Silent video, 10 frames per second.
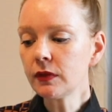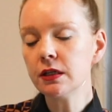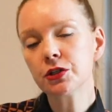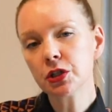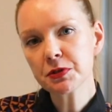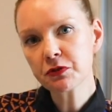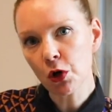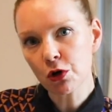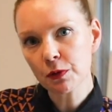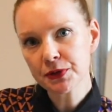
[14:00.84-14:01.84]
In terms of
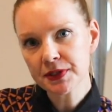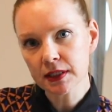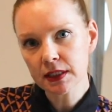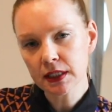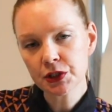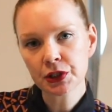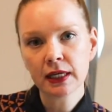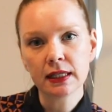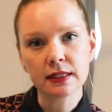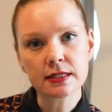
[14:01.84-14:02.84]
cocoa percentage,
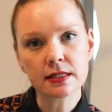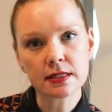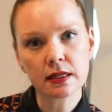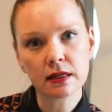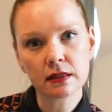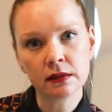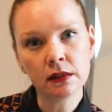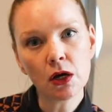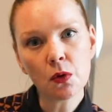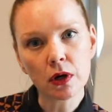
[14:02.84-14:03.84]
this is
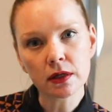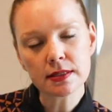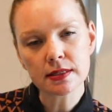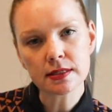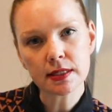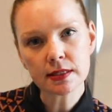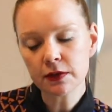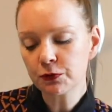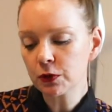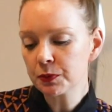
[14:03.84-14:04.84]
lower. This is
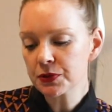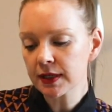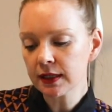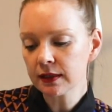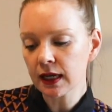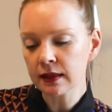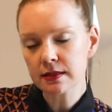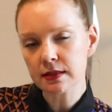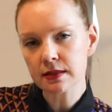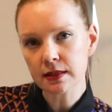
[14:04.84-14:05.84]
64% and
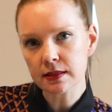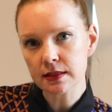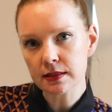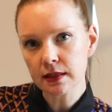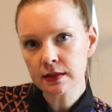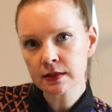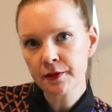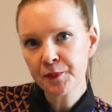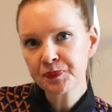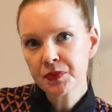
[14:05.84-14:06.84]
this is 66%,
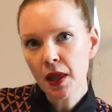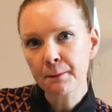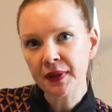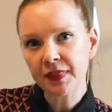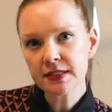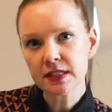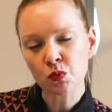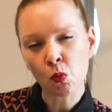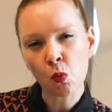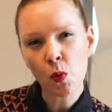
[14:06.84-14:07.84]
but this
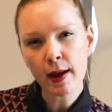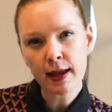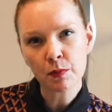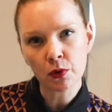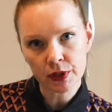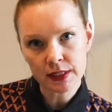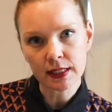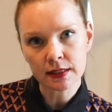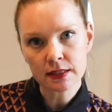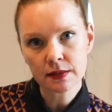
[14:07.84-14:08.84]
is way more
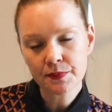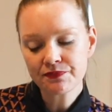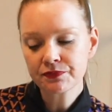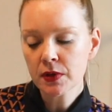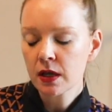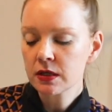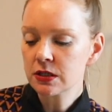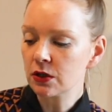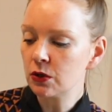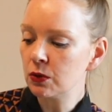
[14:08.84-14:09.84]
intense.
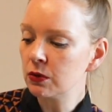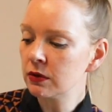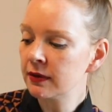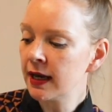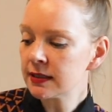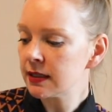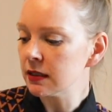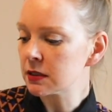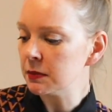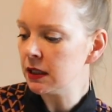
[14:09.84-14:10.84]
So that
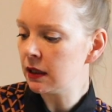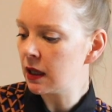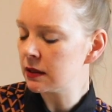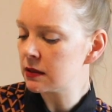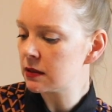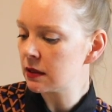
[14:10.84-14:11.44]
tells me that